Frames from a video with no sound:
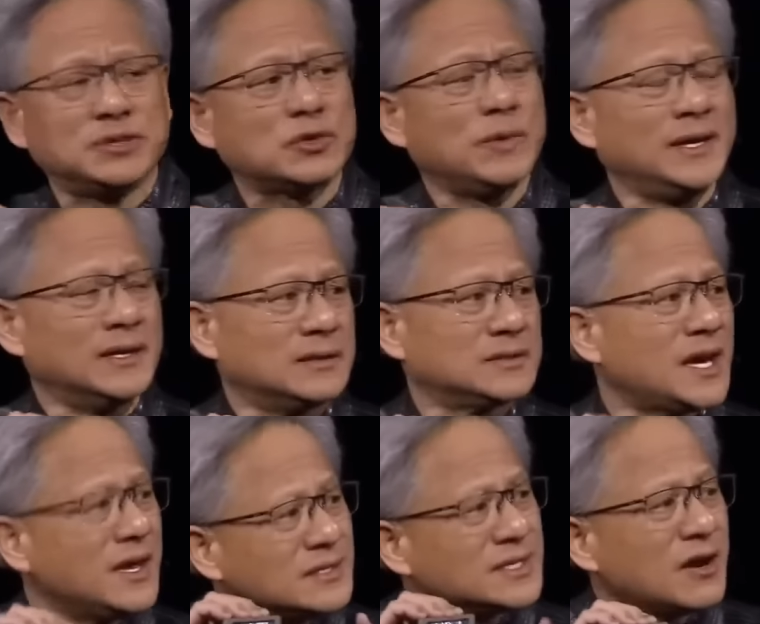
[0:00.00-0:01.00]
data between
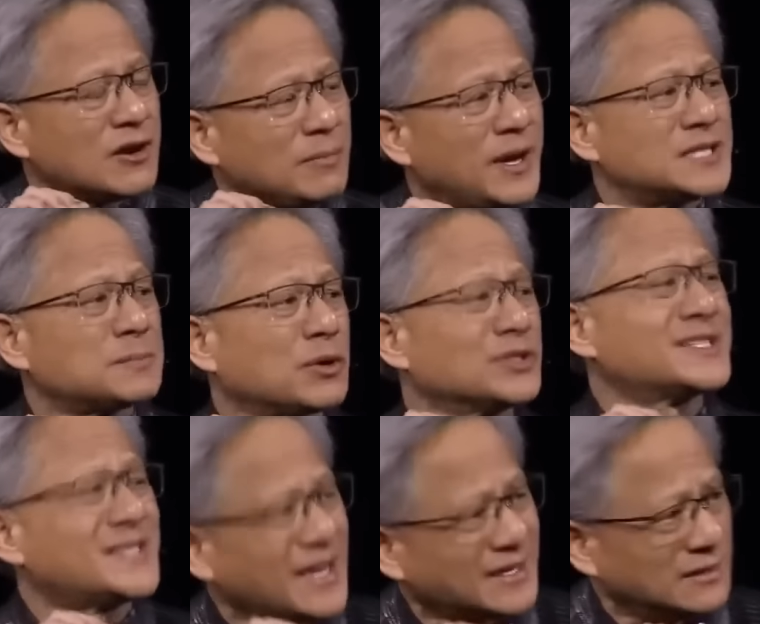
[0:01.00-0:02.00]
it, 10 terabytes
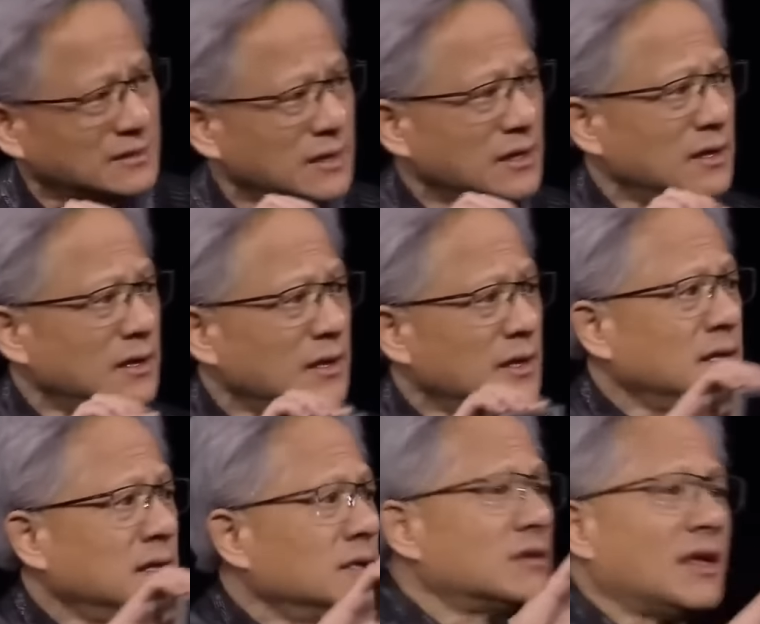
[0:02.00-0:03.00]
per second,
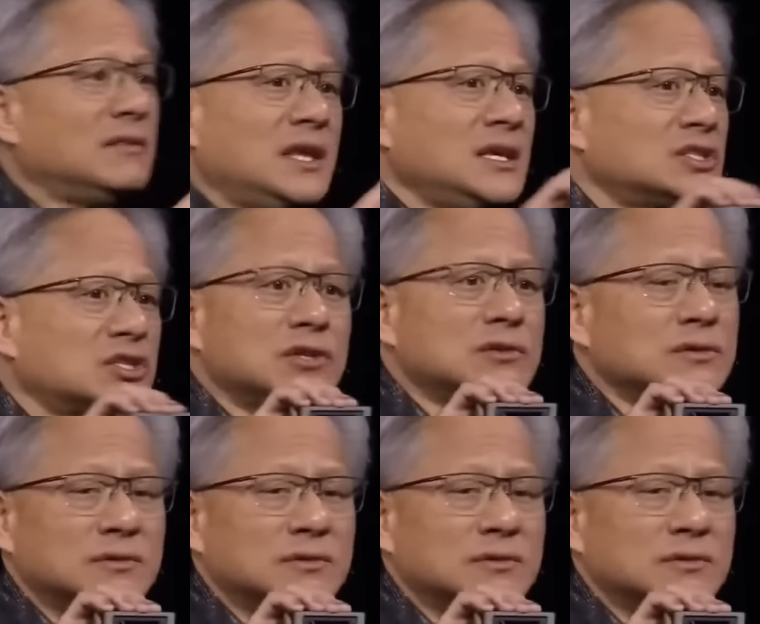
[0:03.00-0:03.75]
so that these